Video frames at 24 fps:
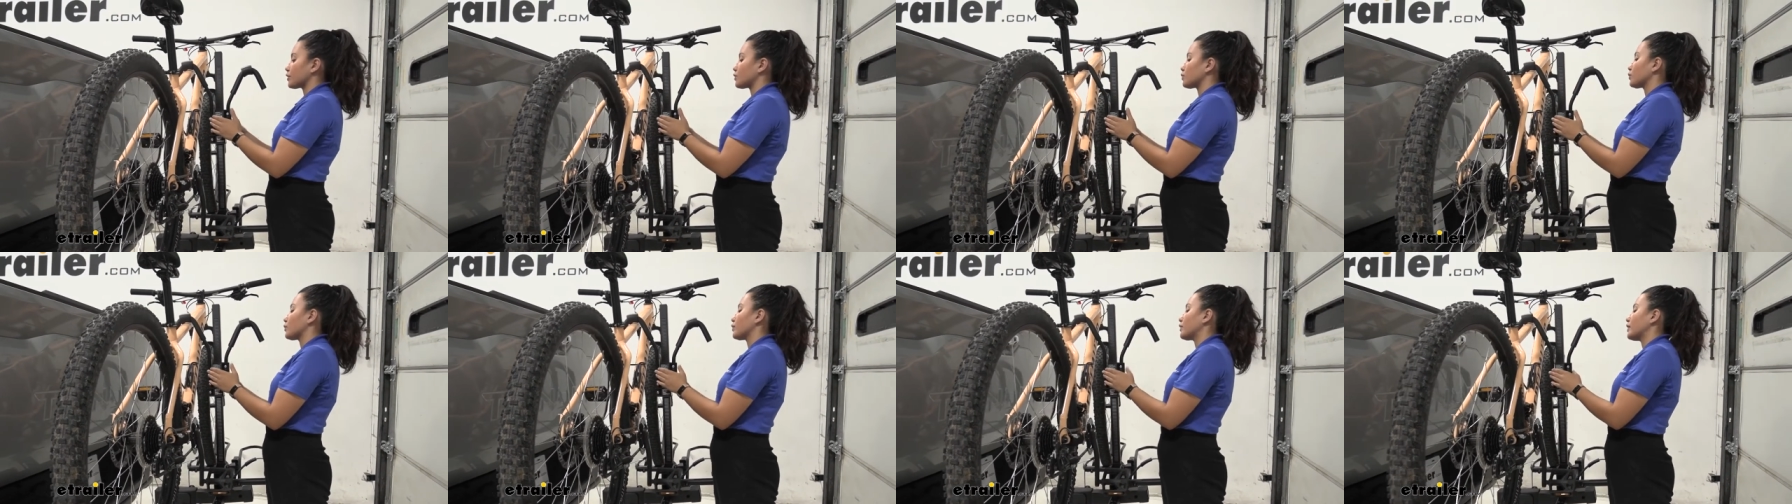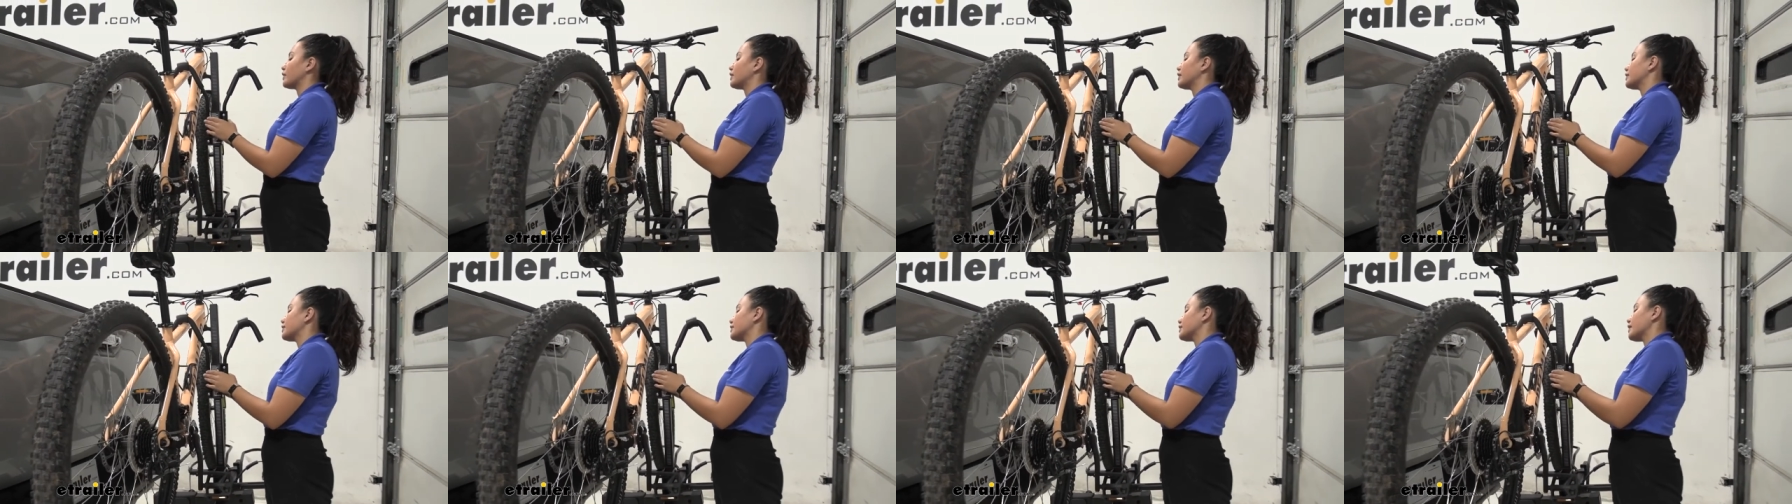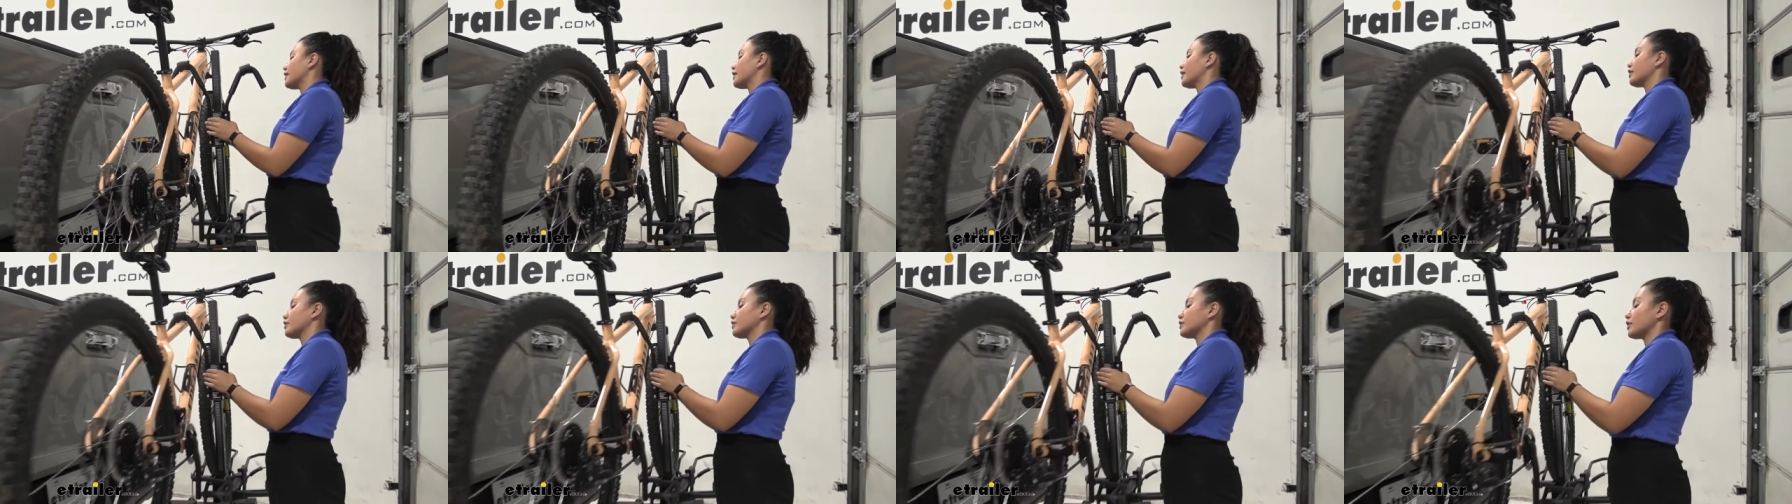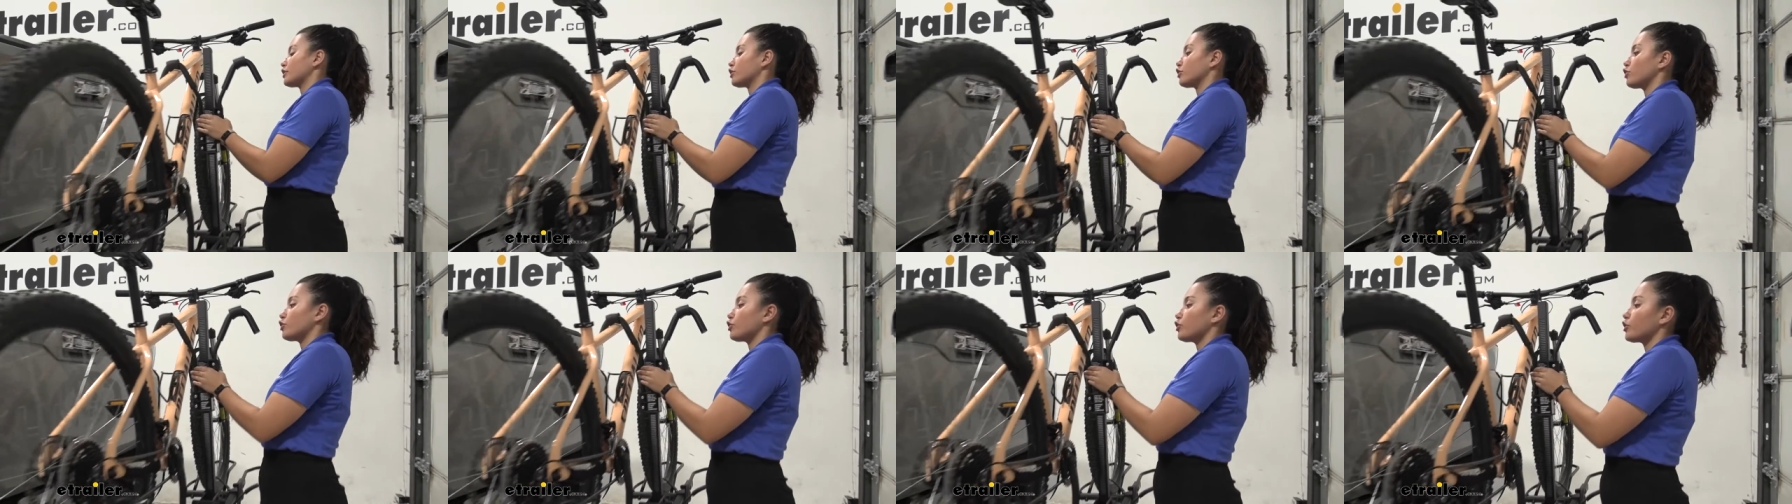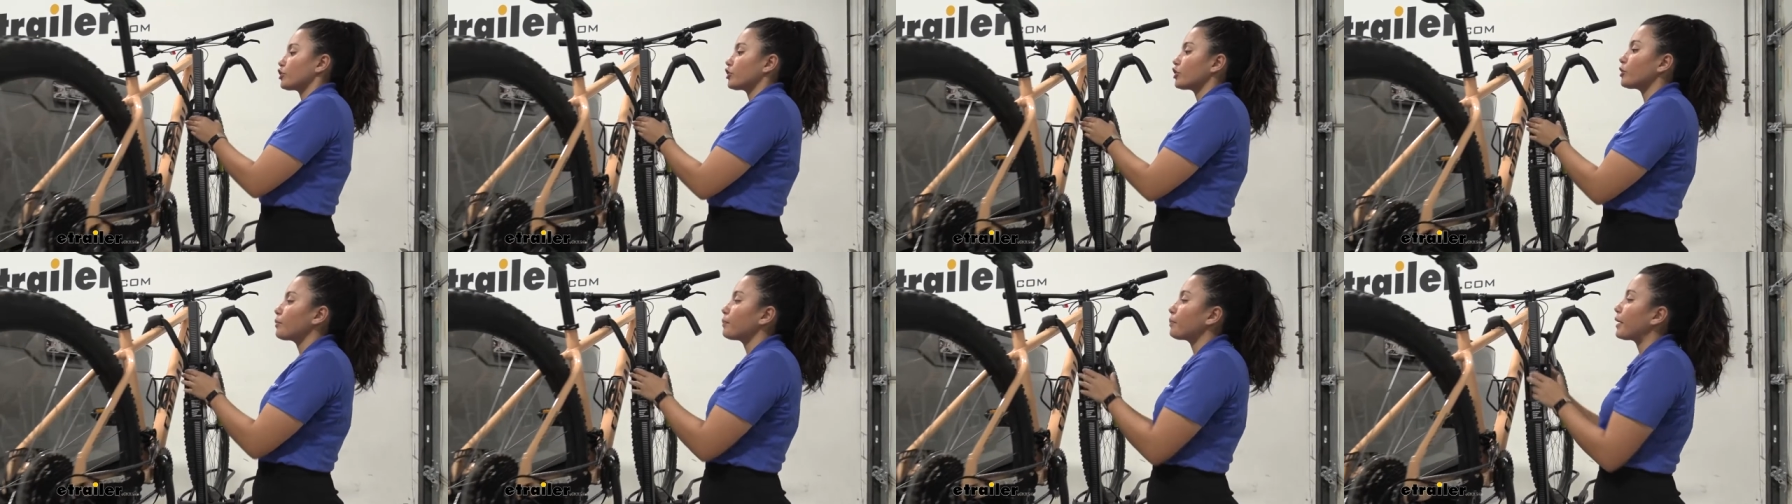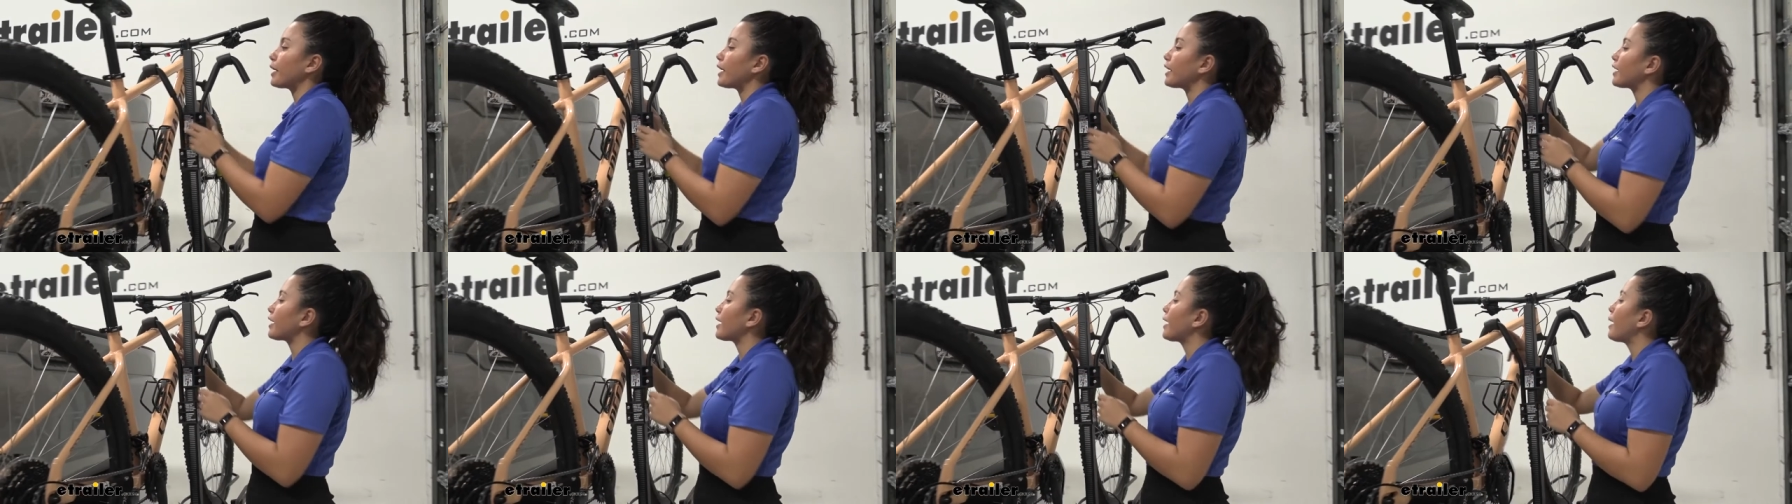So these secure your
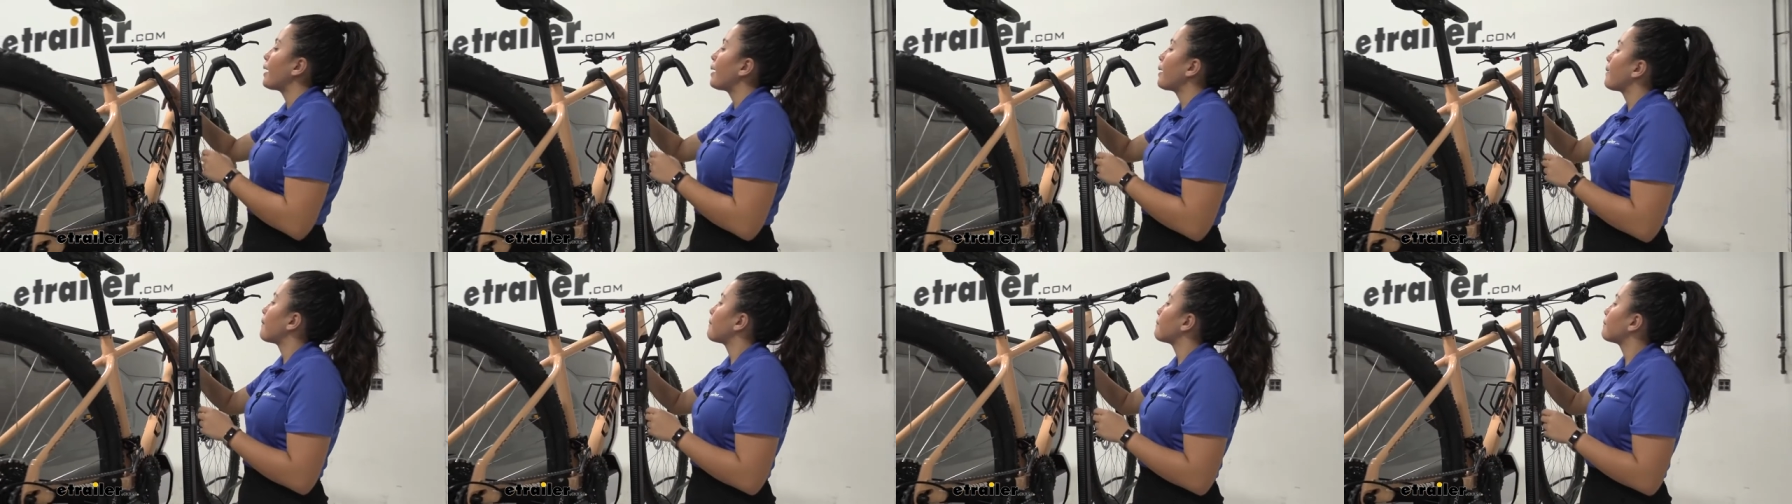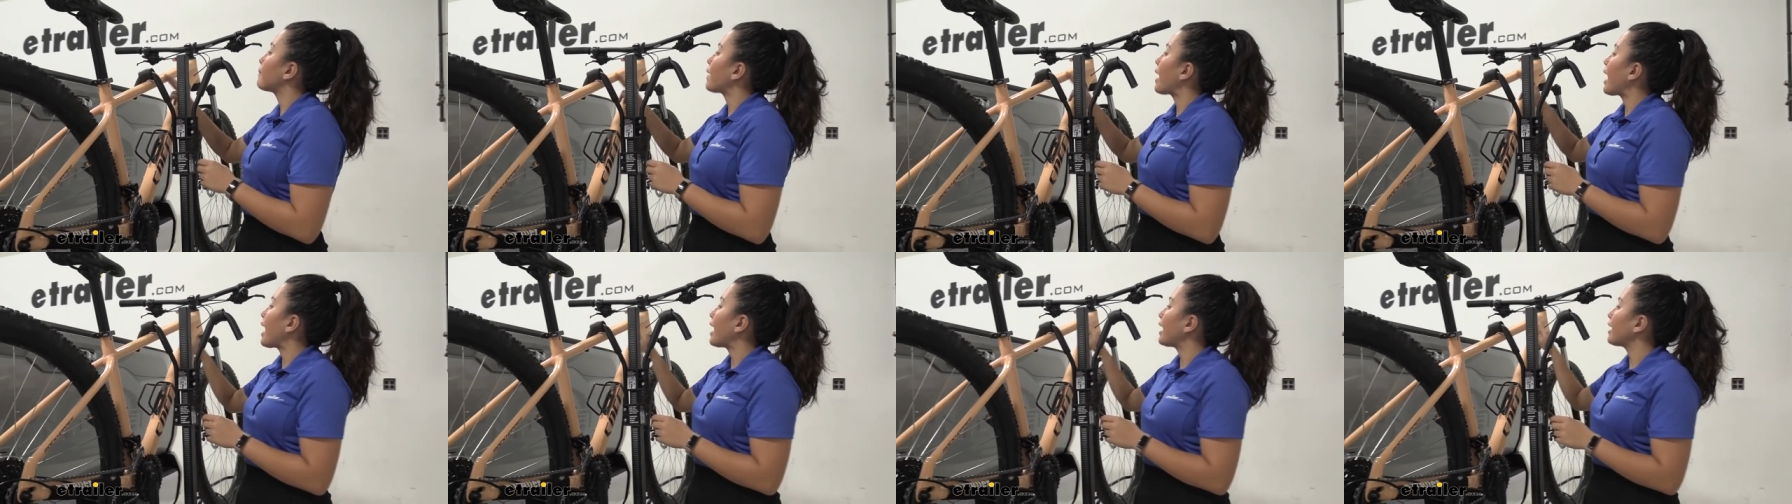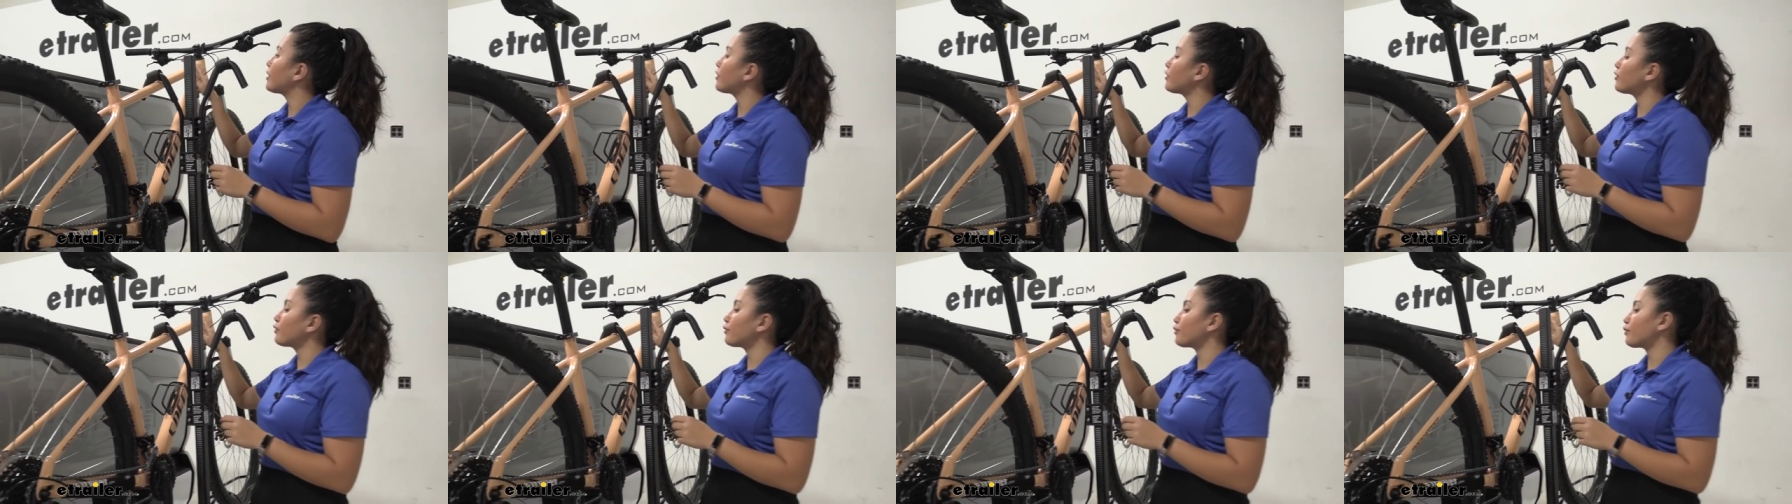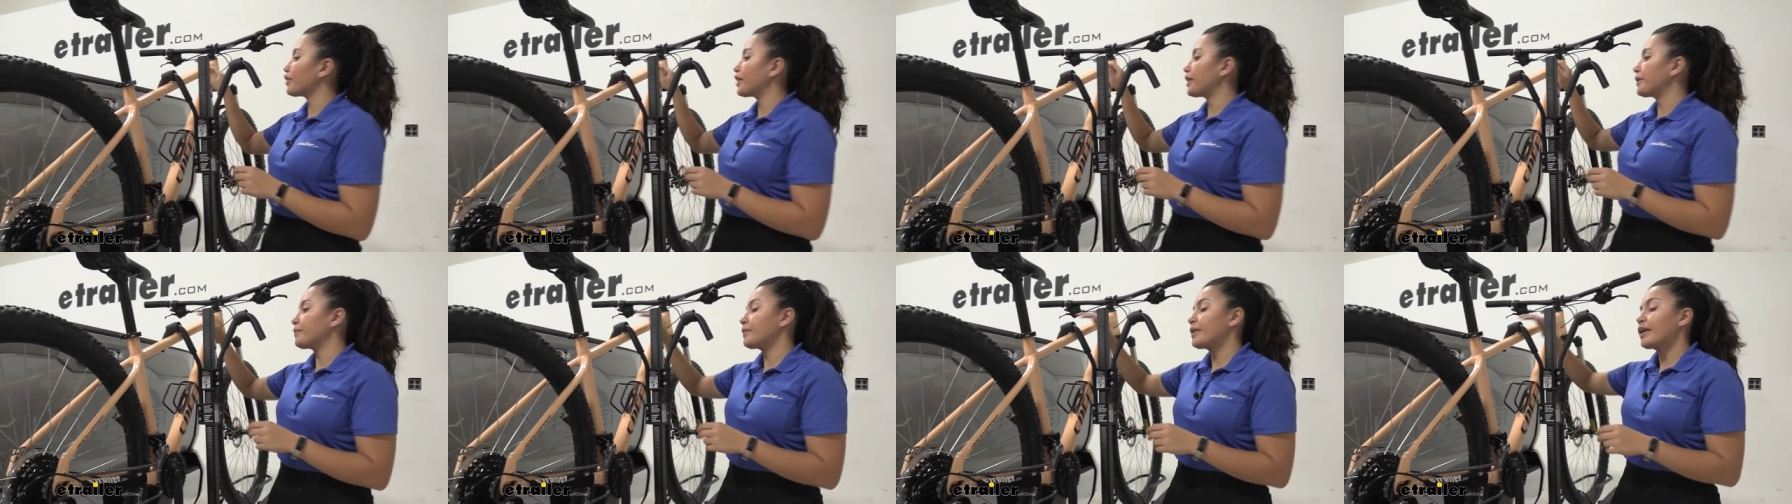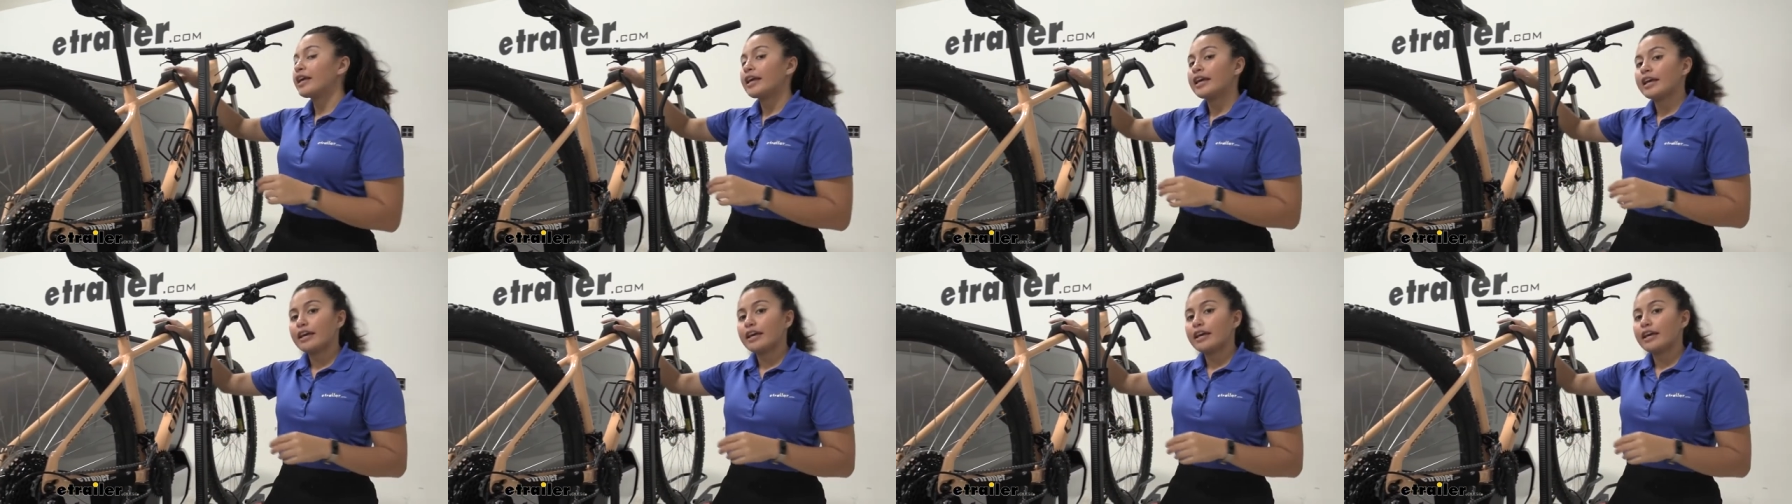bike by the frame.